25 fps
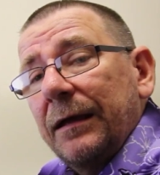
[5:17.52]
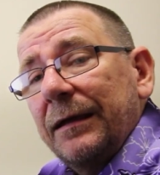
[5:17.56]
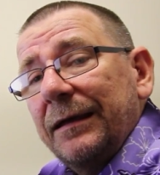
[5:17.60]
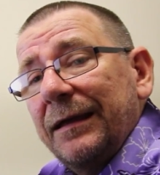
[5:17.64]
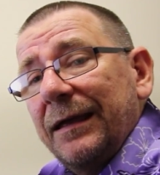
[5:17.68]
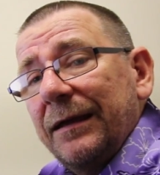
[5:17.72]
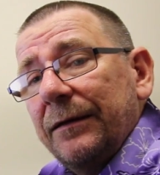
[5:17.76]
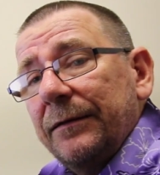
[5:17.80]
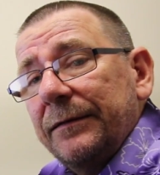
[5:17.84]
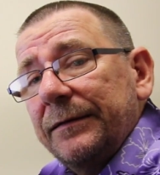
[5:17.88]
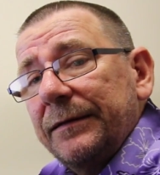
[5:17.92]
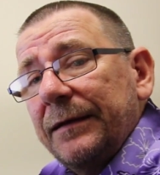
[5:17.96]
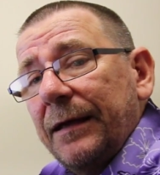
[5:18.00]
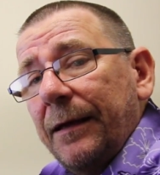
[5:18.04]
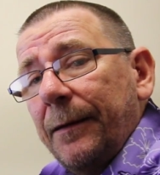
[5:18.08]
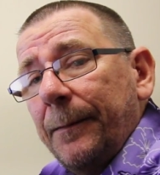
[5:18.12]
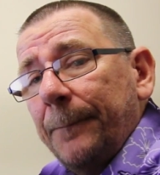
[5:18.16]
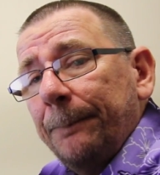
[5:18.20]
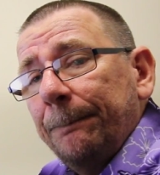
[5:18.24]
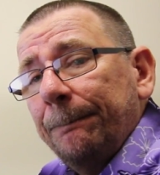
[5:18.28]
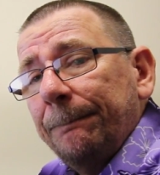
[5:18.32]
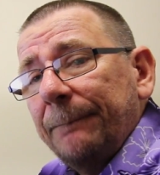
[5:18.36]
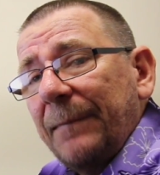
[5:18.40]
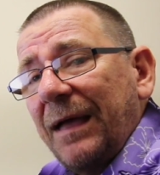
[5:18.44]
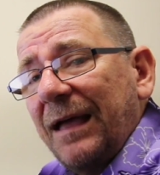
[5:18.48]
get
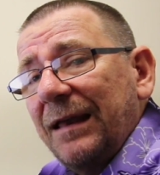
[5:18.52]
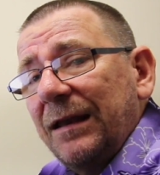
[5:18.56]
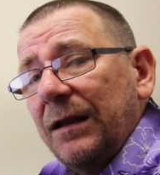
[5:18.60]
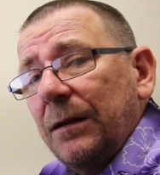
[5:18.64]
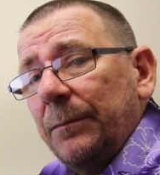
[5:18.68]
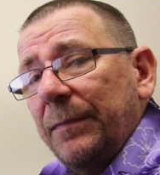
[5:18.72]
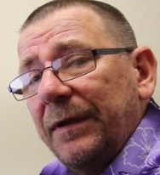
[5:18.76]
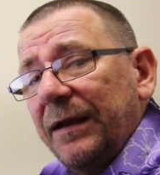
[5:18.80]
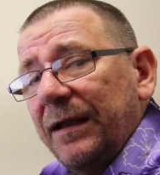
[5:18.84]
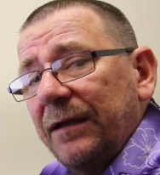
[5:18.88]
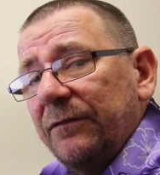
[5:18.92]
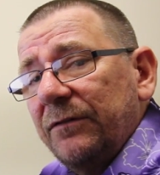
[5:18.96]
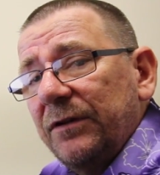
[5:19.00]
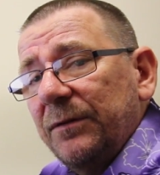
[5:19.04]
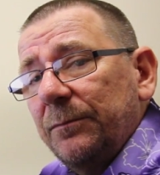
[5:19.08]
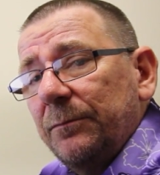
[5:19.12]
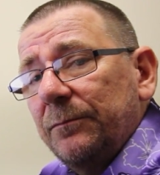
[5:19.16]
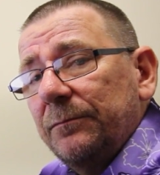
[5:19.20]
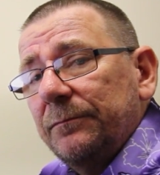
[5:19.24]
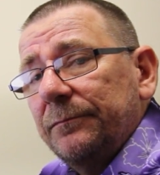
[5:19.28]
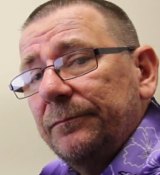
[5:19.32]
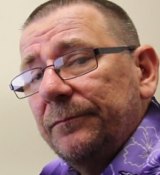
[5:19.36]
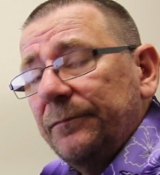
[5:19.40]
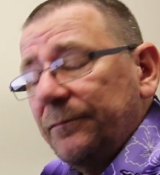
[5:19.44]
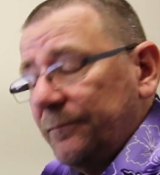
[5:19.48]
a little bit heavy
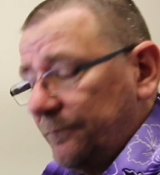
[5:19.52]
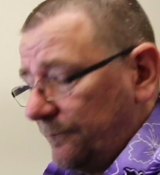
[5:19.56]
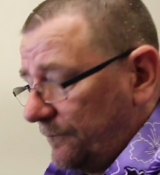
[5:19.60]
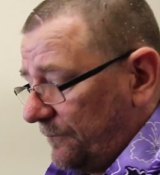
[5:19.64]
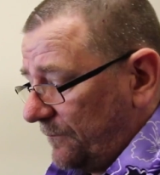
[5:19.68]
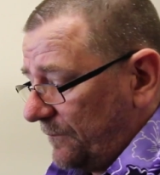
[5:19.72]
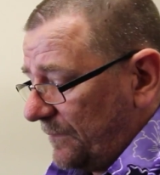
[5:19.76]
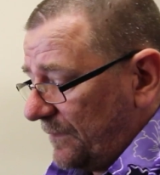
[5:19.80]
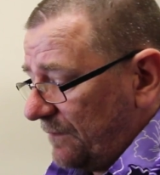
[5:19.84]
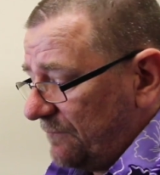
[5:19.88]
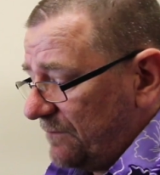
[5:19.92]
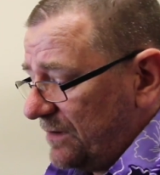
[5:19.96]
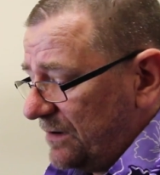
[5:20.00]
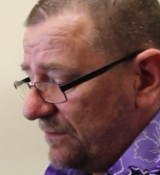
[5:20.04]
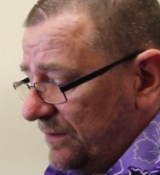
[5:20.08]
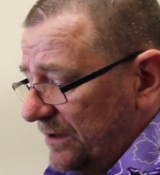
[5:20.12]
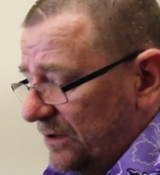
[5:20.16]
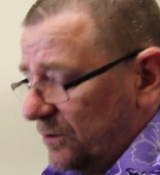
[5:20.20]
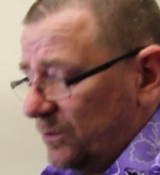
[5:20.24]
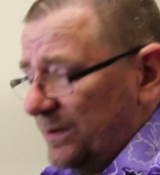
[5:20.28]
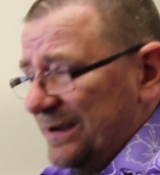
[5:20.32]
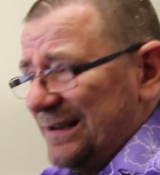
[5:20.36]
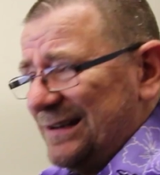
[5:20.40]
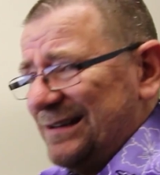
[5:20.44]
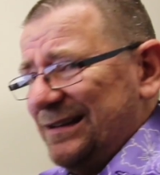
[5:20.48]
very
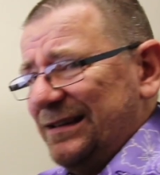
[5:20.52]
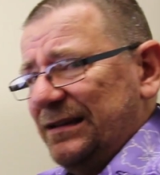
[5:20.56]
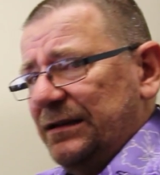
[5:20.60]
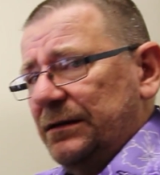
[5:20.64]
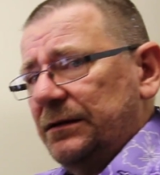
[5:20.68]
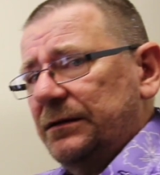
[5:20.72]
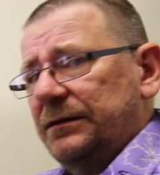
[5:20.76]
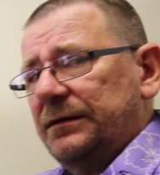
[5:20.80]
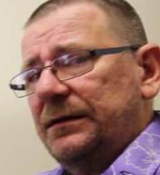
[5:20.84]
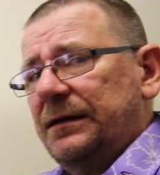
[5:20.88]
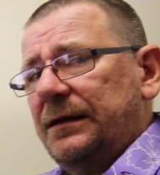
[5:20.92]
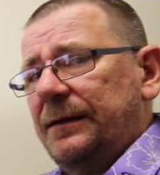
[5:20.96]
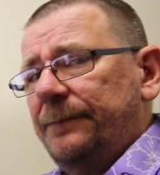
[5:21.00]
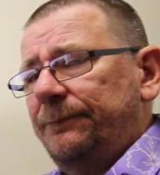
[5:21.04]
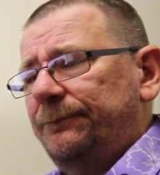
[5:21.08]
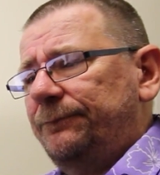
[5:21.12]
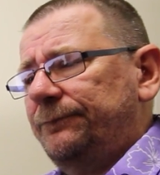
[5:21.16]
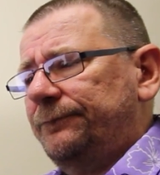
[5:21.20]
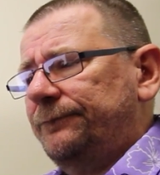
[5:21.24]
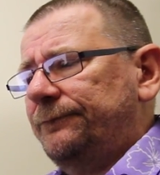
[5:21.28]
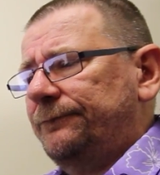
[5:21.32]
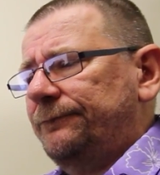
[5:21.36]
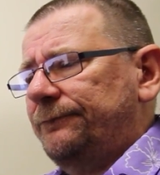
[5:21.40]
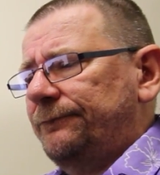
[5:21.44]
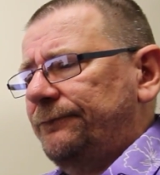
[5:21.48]
quickly, and don't
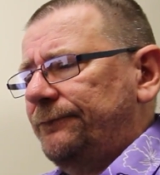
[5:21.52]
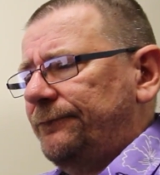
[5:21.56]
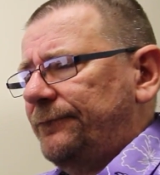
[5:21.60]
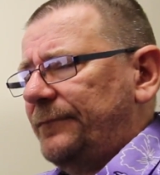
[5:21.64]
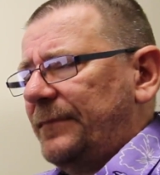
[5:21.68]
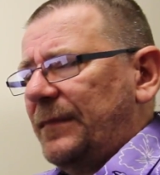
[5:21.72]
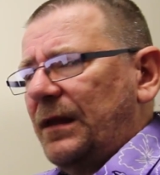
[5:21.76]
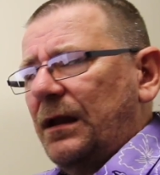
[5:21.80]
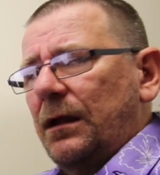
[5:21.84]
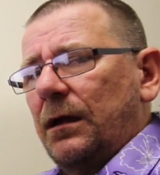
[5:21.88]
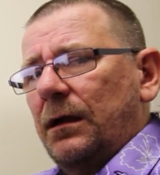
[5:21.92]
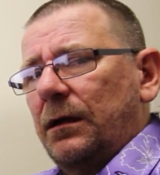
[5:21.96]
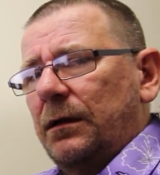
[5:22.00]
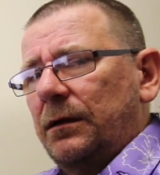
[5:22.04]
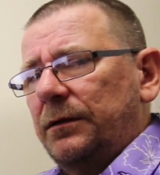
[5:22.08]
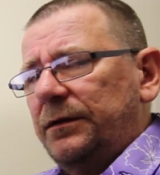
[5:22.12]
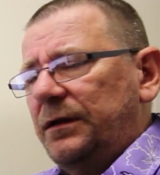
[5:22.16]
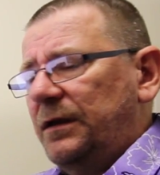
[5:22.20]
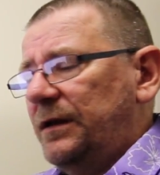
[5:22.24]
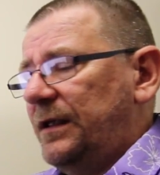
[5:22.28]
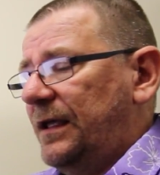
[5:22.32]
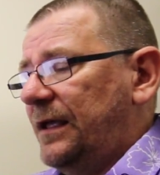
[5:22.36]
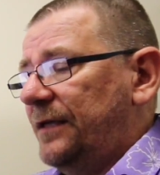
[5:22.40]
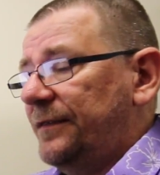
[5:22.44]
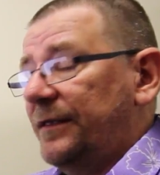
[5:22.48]

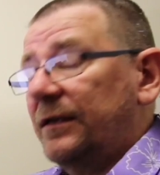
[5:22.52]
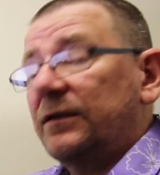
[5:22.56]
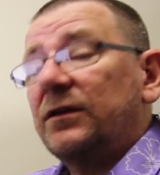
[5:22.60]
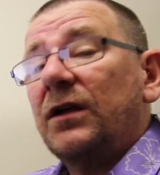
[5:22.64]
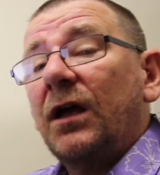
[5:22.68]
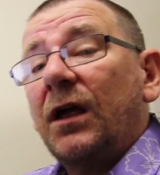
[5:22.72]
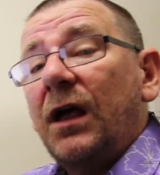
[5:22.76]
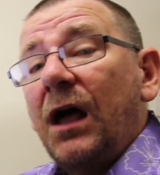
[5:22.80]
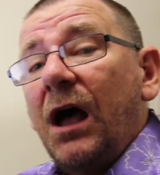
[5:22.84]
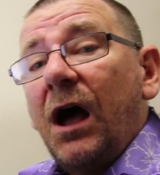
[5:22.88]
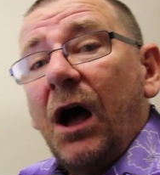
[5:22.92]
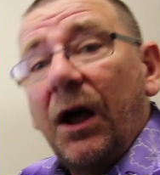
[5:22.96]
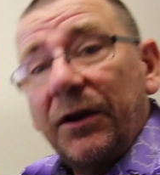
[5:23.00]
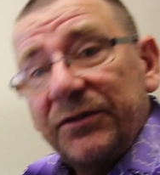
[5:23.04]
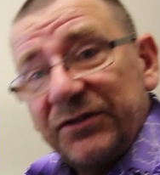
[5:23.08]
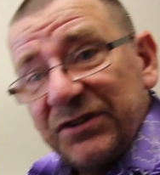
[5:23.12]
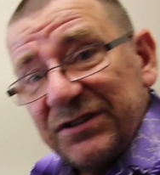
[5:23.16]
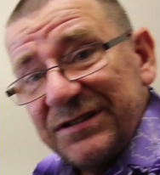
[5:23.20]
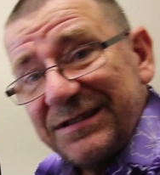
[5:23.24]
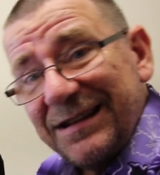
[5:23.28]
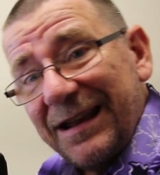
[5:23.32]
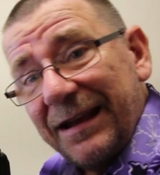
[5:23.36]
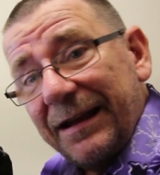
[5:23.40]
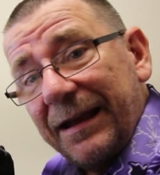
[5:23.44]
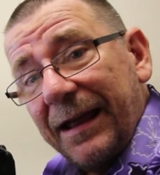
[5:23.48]
know how they.
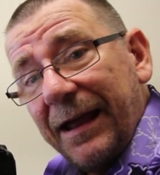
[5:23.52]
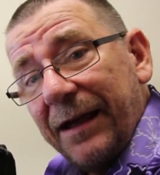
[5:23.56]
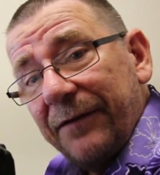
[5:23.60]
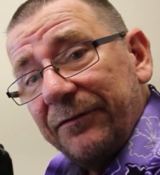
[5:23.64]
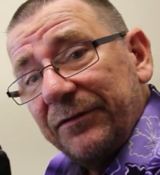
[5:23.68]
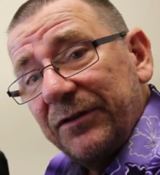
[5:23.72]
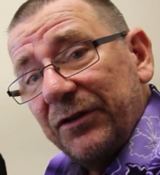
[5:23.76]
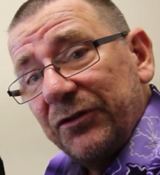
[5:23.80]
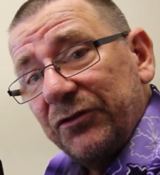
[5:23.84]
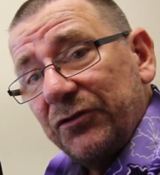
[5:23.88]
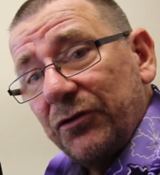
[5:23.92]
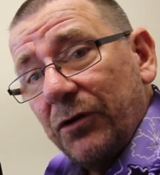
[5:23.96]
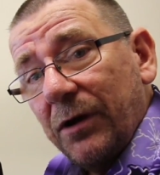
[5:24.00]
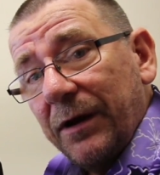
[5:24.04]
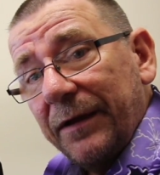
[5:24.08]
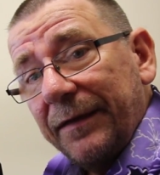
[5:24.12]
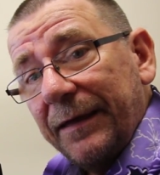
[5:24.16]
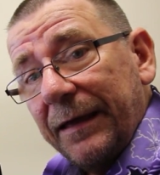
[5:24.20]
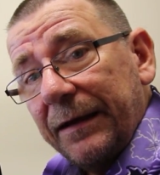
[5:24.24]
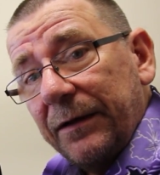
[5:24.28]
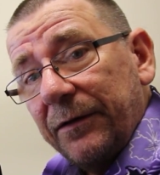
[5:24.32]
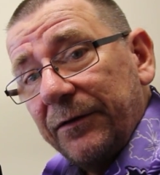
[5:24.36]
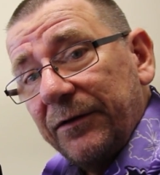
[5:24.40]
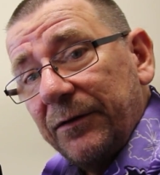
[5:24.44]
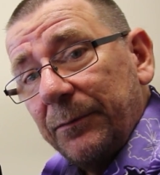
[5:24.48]
Just kind of have to try
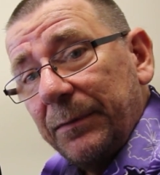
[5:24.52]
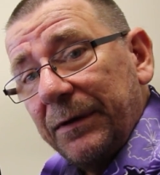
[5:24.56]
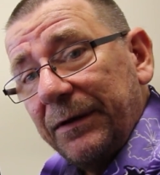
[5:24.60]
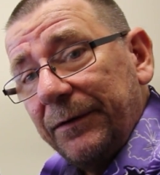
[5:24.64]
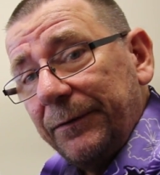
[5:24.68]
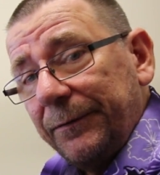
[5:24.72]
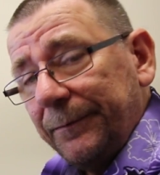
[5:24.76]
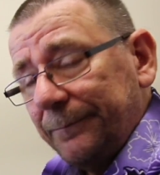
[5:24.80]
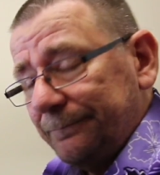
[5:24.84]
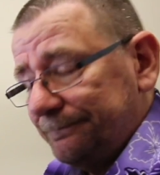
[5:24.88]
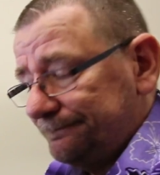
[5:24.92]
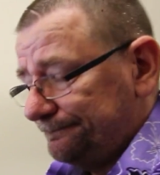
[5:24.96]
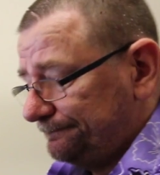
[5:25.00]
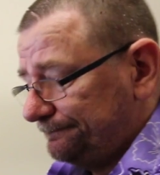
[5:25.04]
that, I suppose.